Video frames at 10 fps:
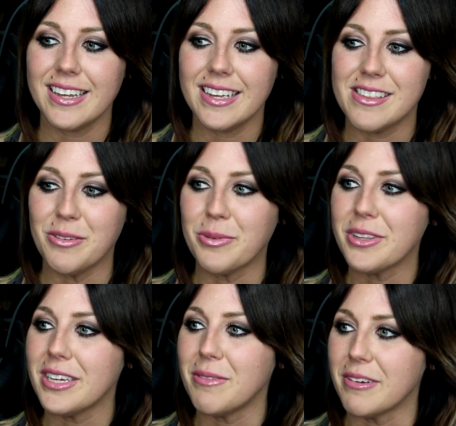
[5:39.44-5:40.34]
it's a
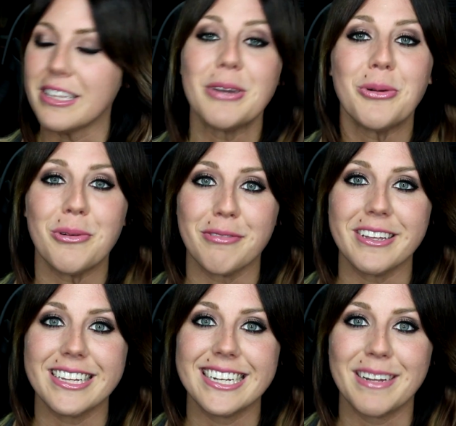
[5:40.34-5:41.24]
really, really cool
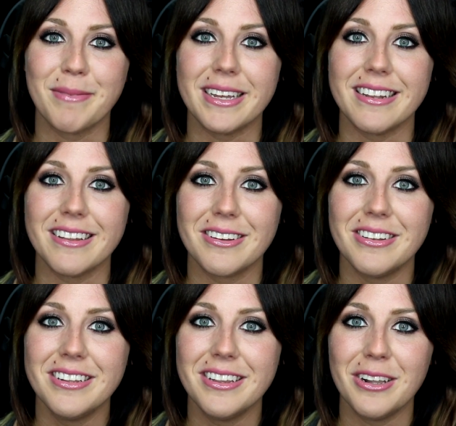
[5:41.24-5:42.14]
feeling. I'm getting a little
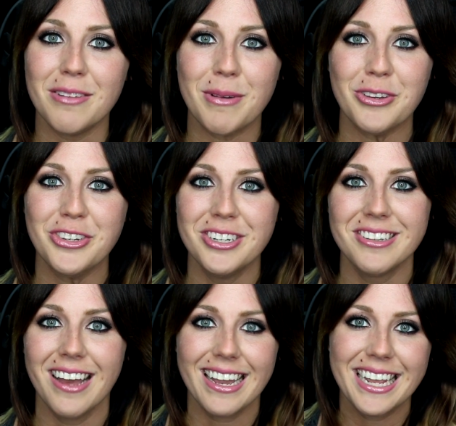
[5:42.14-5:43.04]
emotional
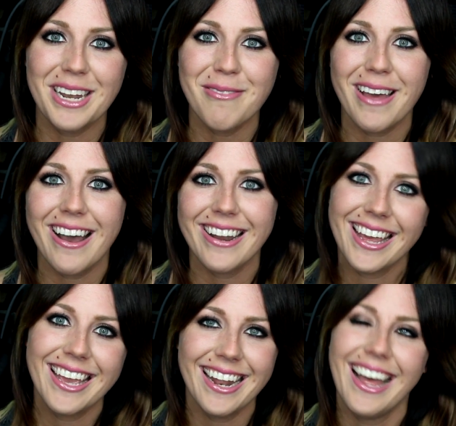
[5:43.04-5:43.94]
talking about
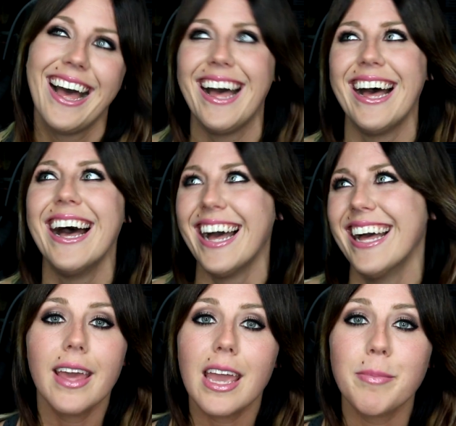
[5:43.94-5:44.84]
it.
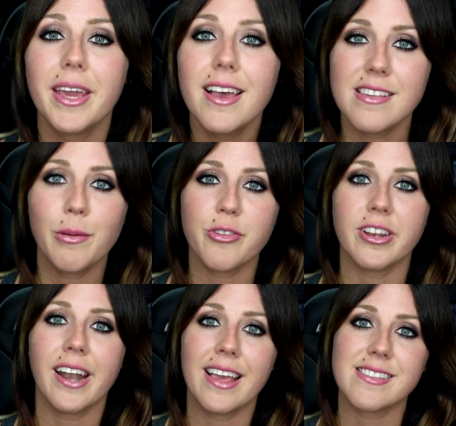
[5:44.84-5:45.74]
And because I was in
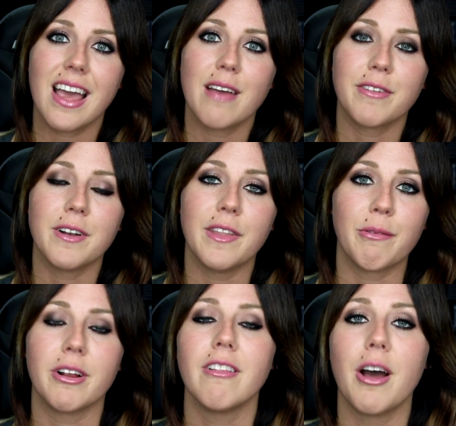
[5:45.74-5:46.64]
an ice cavern, there
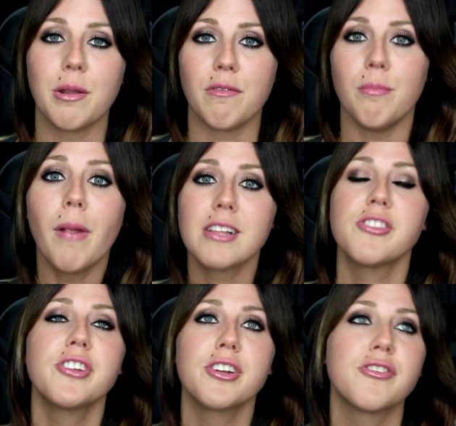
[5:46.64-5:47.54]
were a lot of
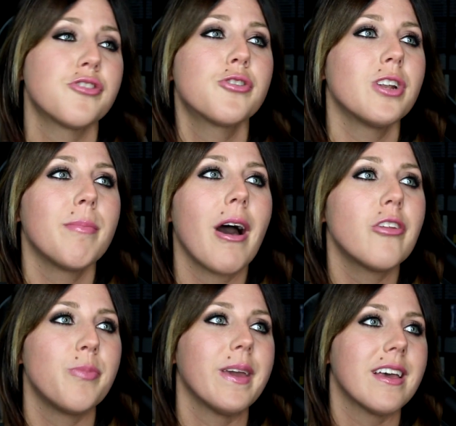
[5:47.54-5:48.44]
monsters strewn
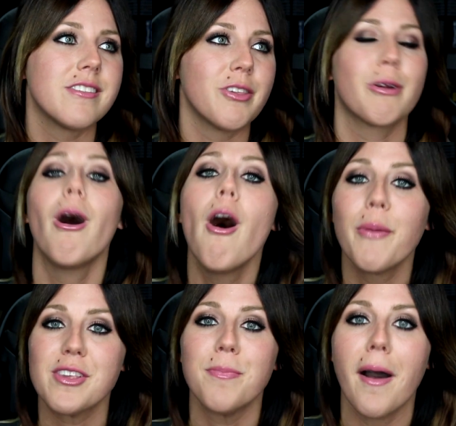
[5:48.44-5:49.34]
about, because there are
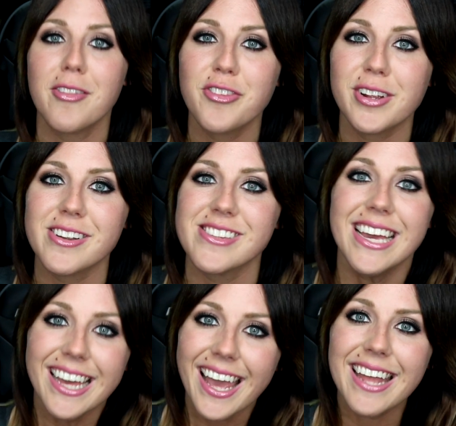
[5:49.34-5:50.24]
always monsters
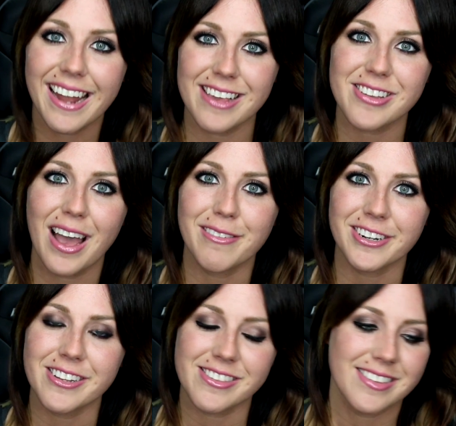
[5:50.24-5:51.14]
in ice
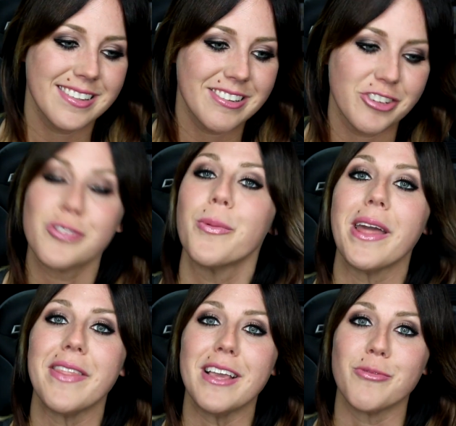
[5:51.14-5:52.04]
caverns. It's just the way
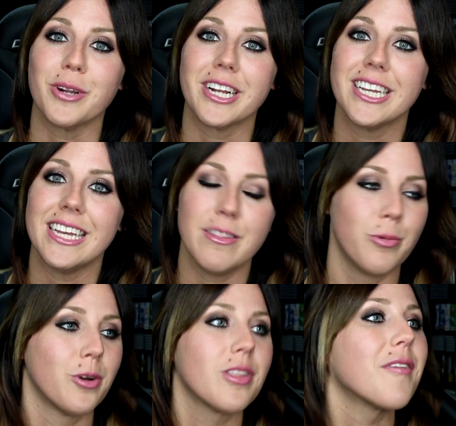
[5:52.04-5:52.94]
things work in the
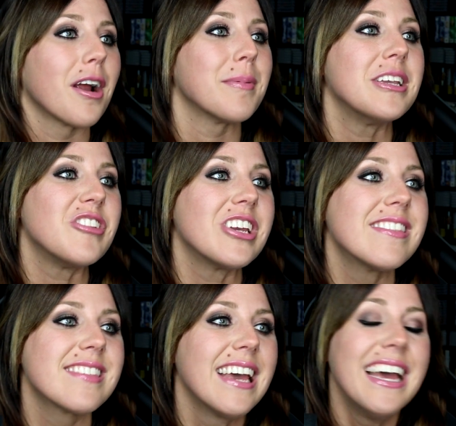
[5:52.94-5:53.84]
world of
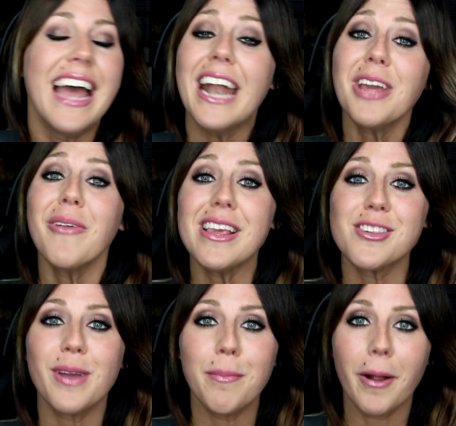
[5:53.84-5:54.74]
RPGs. Anyway,
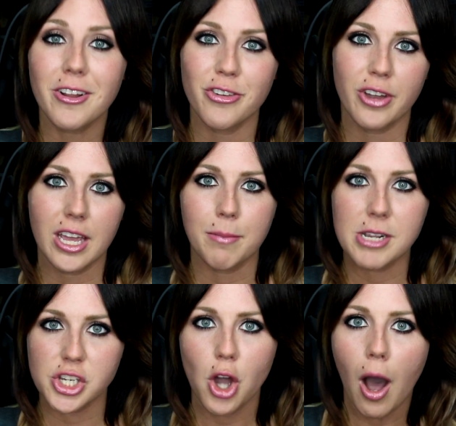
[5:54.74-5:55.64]
so I partook in
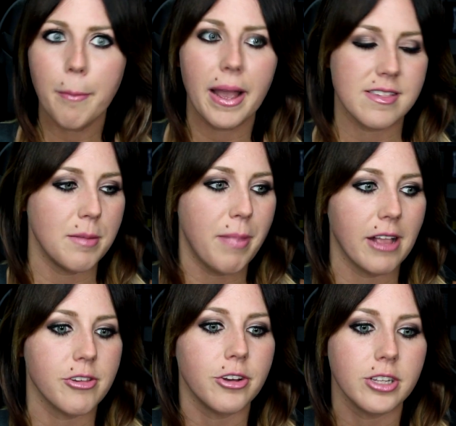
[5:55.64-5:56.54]
much combat and
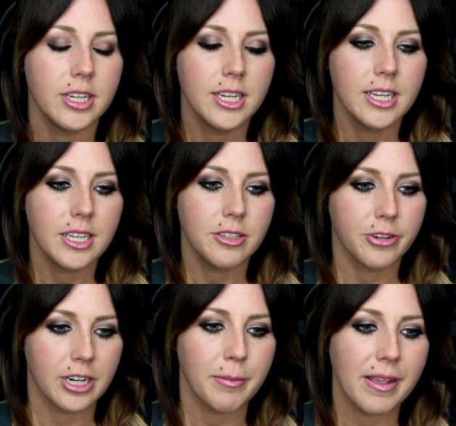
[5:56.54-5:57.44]
battle
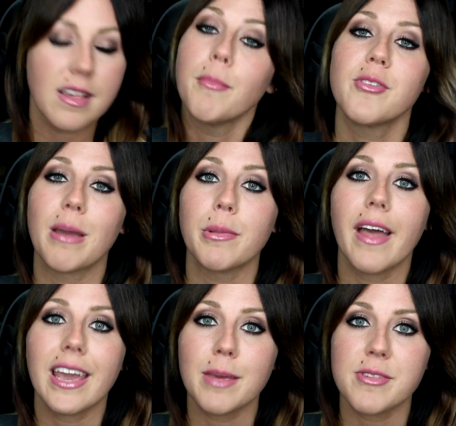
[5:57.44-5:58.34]
during my demo time with
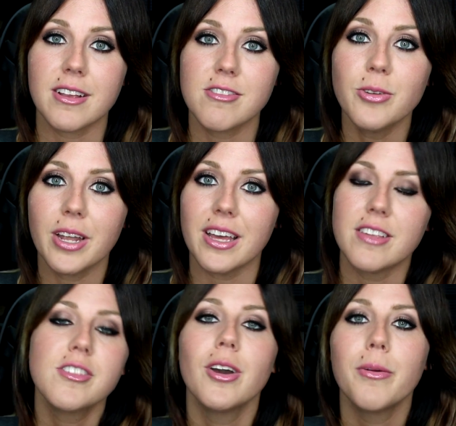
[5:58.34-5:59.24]
I Am Setsuna.
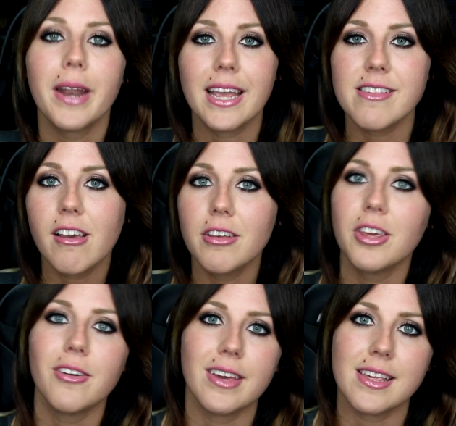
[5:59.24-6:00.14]
So what I can tell
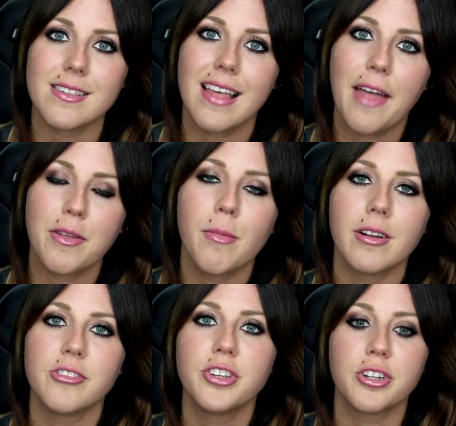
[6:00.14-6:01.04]
you is that the
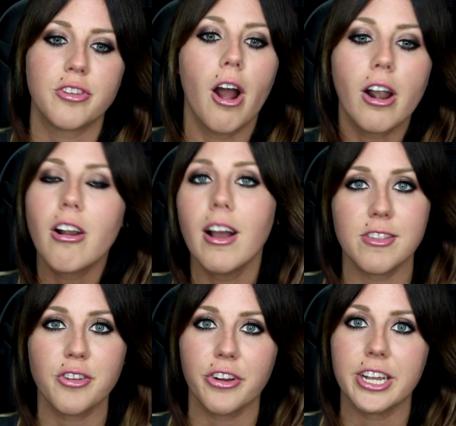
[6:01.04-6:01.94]
monsters are on
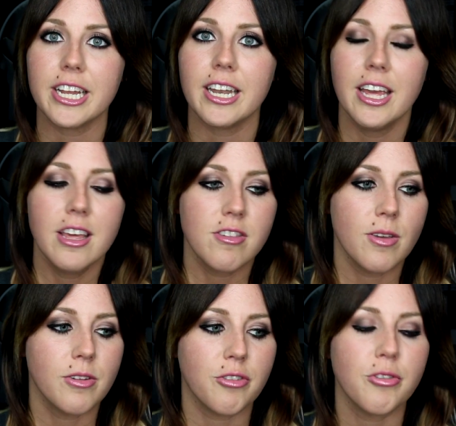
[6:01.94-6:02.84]
screen, so there's